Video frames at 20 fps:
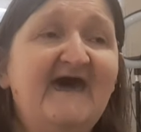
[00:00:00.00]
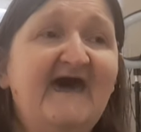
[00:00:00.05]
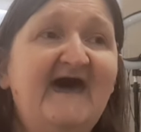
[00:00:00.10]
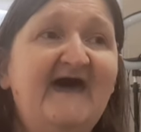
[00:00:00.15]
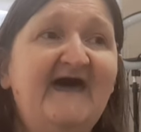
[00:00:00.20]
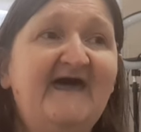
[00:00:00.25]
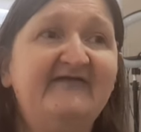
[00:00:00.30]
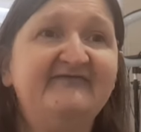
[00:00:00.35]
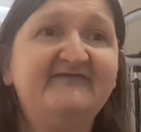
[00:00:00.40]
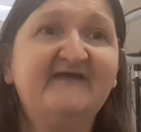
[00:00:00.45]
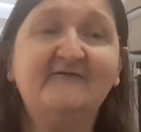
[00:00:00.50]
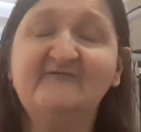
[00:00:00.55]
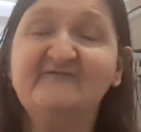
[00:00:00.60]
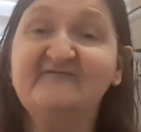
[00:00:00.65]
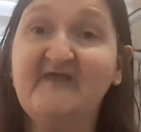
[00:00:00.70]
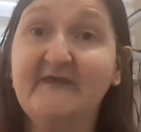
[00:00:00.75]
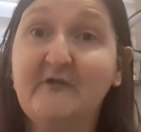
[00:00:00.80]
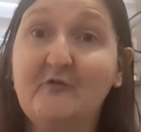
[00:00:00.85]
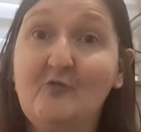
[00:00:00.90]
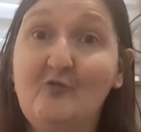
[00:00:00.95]
And I
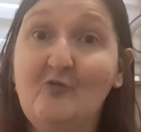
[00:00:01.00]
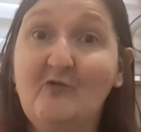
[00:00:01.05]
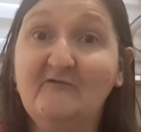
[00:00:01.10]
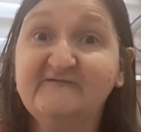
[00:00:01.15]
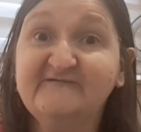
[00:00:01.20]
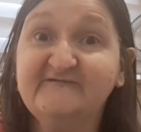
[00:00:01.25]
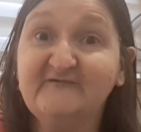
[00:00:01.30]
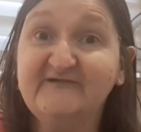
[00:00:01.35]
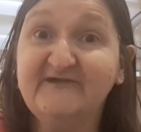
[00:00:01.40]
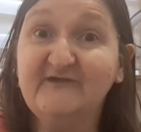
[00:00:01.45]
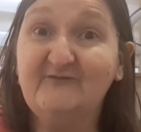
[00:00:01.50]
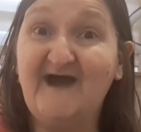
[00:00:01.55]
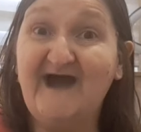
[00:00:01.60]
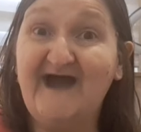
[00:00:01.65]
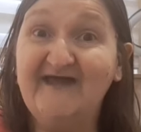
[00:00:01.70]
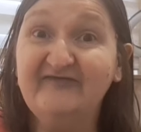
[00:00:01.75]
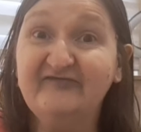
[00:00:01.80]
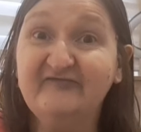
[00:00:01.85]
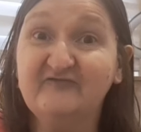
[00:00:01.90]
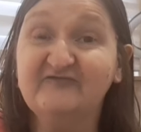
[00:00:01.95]
was like, oh, I'll show you what
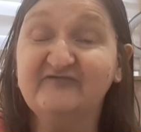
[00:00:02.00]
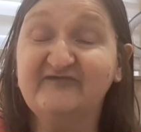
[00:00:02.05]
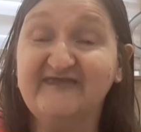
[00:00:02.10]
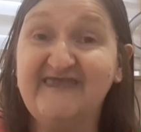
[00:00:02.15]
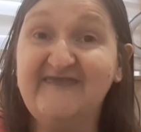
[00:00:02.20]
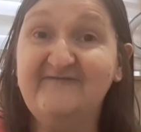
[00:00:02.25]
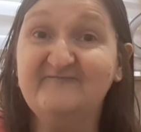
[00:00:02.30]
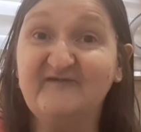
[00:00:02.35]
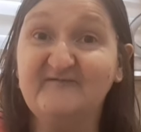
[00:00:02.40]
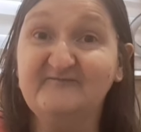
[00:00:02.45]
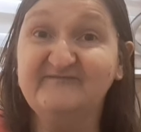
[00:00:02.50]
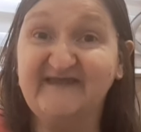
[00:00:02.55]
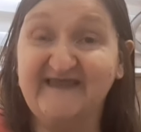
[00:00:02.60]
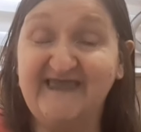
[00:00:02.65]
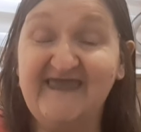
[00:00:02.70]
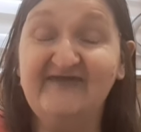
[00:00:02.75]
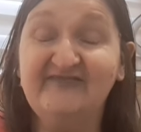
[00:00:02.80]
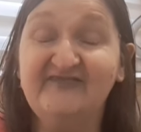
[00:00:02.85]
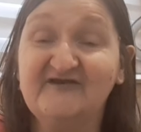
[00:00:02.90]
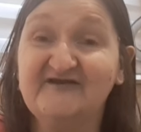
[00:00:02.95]
I do to keep them
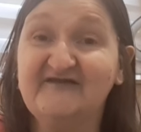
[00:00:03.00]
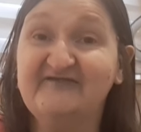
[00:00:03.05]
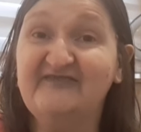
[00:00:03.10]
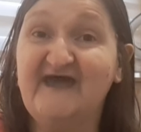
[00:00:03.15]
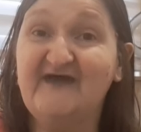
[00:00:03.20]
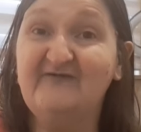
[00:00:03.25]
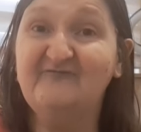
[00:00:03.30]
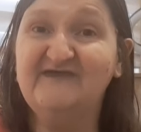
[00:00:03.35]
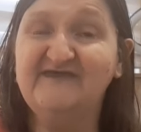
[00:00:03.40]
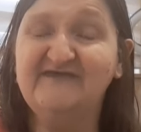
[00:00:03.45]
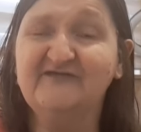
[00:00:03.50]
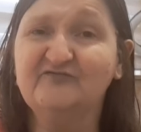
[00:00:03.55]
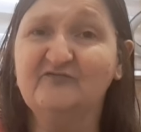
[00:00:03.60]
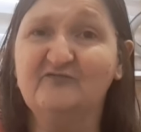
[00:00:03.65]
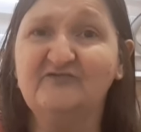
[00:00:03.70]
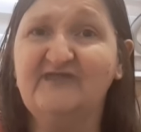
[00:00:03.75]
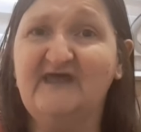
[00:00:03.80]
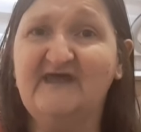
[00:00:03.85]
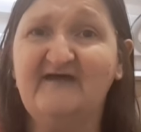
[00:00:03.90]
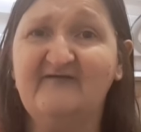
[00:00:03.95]
together. And that way you
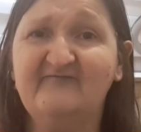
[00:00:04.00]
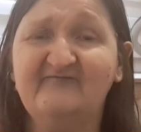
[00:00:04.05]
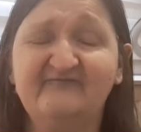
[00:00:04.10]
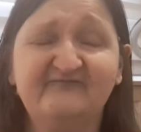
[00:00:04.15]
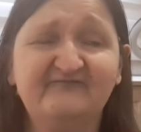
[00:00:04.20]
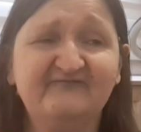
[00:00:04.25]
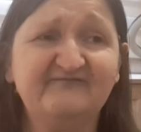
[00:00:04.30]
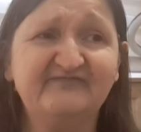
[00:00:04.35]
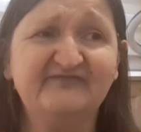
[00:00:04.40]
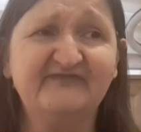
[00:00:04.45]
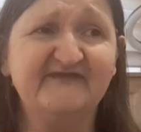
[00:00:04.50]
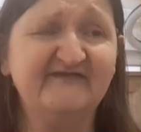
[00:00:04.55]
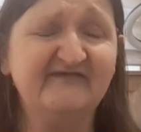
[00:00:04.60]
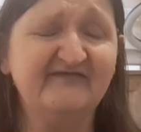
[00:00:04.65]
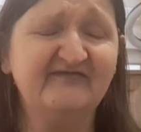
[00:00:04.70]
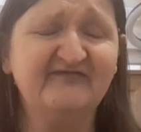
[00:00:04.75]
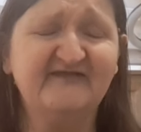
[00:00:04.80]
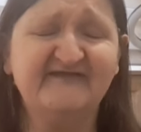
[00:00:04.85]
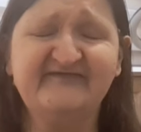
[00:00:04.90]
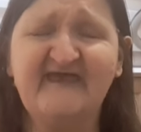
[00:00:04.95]
don't have the
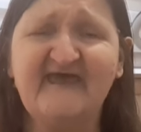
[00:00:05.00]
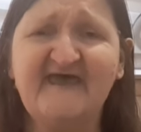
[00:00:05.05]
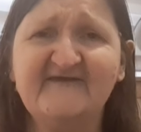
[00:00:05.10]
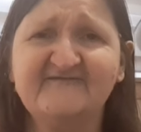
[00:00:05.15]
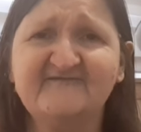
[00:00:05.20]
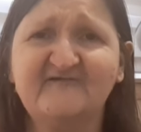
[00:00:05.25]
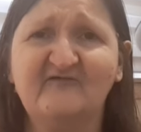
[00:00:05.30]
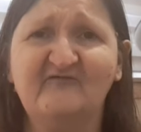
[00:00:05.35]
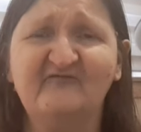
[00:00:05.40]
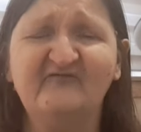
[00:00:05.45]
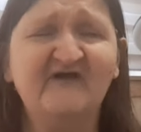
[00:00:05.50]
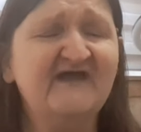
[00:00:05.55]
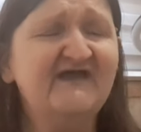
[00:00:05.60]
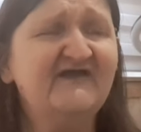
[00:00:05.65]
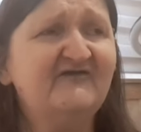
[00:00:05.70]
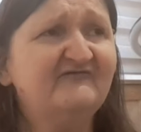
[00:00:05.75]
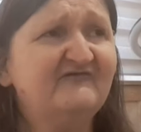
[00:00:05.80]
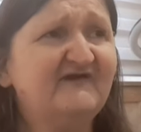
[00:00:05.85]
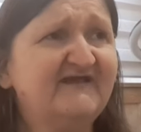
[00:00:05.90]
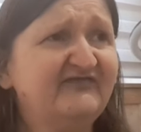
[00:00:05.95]
task of,
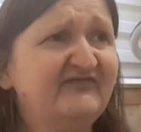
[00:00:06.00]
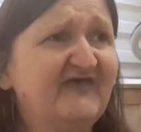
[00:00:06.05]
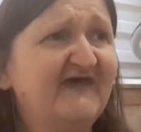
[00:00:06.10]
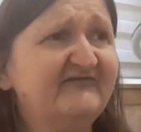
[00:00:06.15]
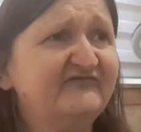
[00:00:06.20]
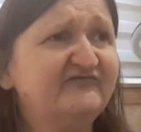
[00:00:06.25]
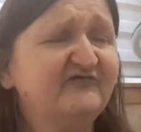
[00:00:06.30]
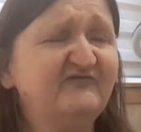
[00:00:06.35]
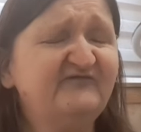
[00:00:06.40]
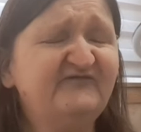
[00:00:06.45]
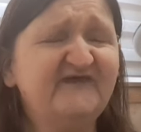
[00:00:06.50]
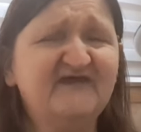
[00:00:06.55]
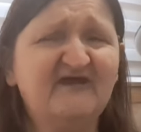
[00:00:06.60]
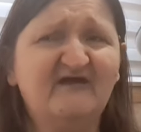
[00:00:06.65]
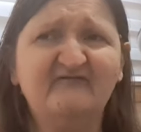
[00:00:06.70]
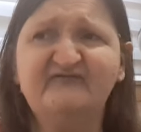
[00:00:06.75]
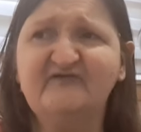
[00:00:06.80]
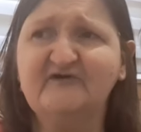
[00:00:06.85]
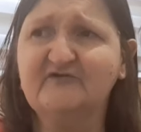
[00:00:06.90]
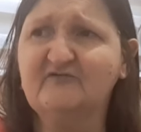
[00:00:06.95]
right, that duvet
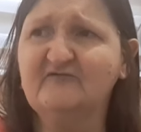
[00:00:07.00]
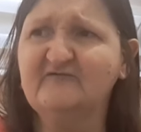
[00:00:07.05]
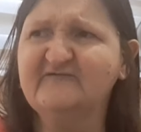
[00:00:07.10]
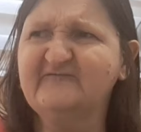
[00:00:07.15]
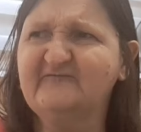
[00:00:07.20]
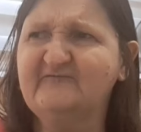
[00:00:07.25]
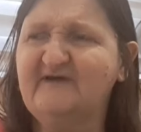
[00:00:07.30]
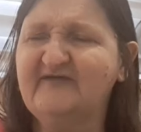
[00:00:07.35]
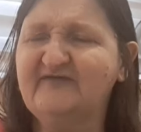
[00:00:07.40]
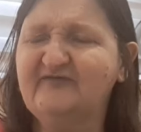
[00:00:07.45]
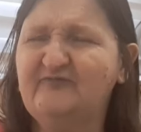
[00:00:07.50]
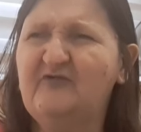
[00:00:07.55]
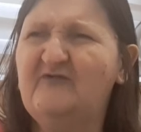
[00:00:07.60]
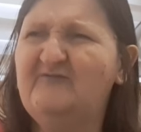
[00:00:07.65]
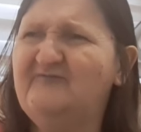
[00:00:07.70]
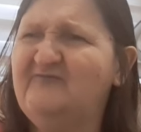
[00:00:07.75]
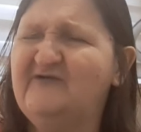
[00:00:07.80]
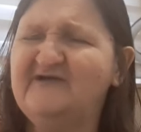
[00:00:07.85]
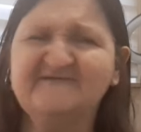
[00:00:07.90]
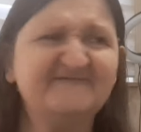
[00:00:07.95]
cover goes with,
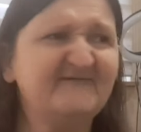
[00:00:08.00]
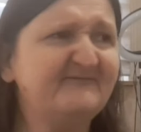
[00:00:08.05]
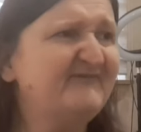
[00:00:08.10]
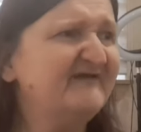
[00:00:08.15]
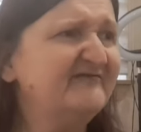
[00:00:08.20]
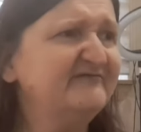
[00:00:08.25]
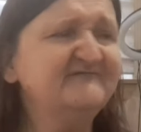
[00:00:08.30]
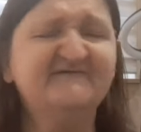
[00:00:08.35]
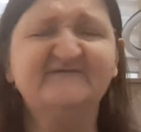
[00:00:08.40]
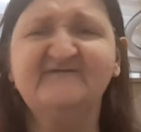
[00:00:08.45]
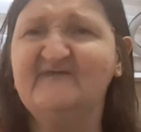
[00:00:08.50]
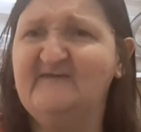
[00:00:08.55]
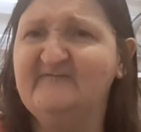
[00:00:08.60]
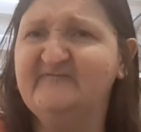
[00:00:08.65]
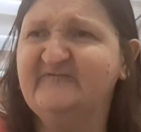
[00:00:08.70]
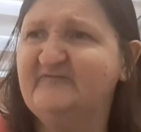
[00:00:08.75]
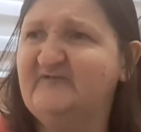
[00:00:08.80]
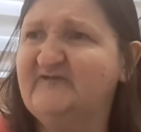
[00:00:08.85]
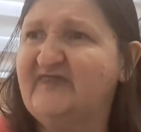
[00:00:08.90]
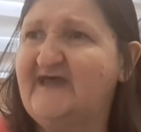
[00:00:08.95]
what, where's the pillow
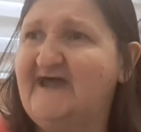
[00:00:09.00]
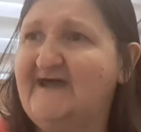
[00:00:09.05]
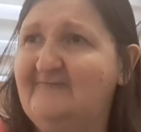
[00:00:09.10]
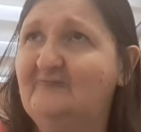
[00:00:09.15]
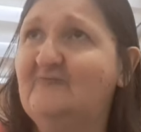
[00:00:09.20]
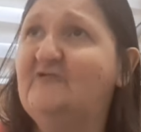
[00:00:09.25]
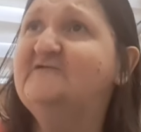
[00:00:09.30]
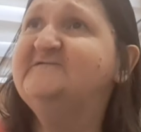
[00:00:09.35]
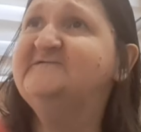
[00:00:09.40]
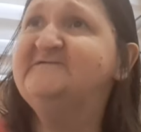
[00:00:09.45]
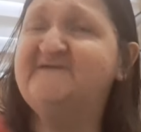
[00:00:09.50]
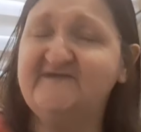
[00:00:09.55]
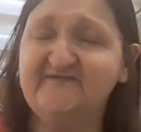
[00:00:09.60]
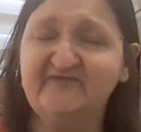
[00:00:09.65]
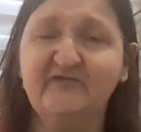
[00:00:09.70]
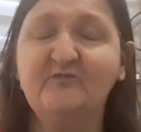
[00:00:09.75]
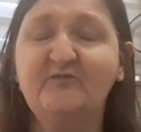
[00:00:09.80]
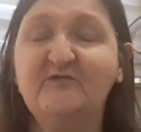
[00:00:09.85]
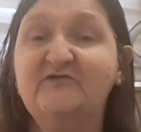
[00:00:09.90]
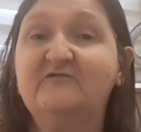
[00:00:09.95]
slips for that? And what
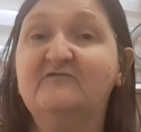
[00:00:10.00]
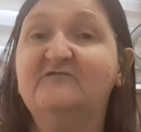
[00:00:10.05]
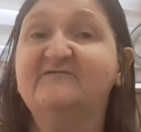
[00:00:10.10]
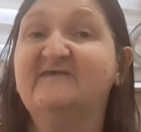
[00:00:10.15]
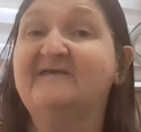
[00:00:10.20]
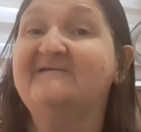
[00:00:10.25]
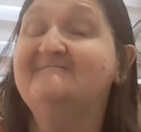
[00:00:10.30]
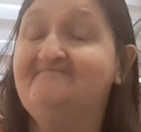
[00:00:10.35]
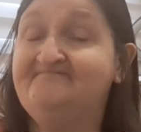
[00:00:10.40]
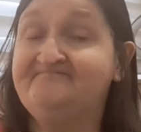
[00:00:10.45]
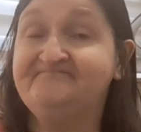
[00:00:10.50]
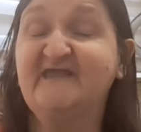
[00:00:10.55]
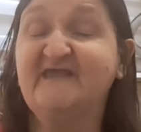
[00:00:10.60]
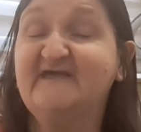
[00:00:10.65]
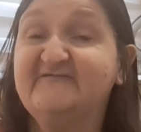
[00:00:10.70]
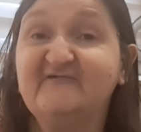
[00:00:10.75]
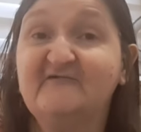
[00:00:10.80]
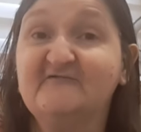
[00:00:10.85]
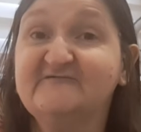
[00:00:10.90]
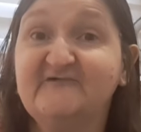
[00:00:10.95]
sheet do we use?
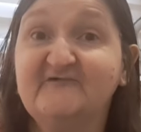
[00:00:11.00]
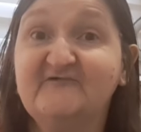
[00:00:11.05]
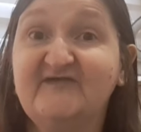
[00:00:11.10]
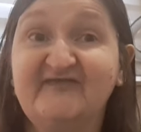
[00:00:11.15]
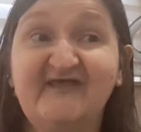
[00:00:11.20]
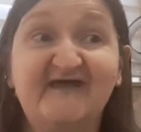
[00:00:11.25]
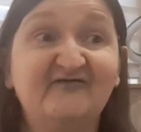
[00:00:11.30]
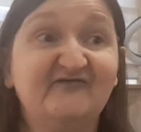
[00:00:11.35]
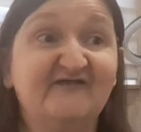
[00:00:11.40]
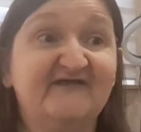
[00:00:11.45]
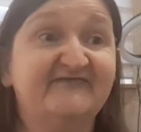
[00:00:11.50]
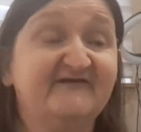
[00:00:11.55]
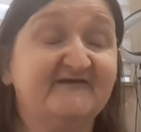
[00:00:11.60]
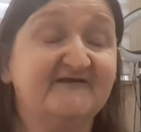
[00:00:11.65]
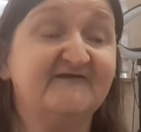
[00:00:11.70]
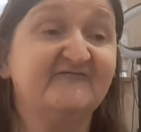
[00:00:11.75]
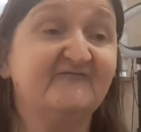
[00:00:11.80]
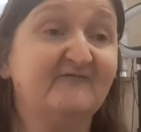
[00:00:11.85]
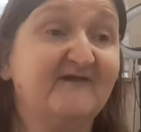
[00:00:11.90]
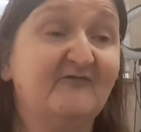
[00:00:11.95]
So I'll show you that later
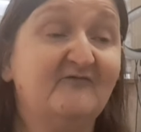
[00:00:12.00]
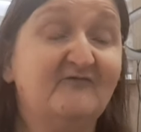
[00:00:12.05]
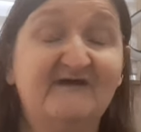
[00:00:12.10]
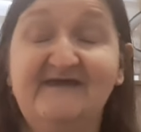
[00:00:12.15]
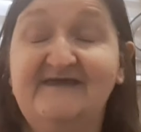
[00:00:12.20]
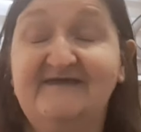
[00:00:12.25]
as well.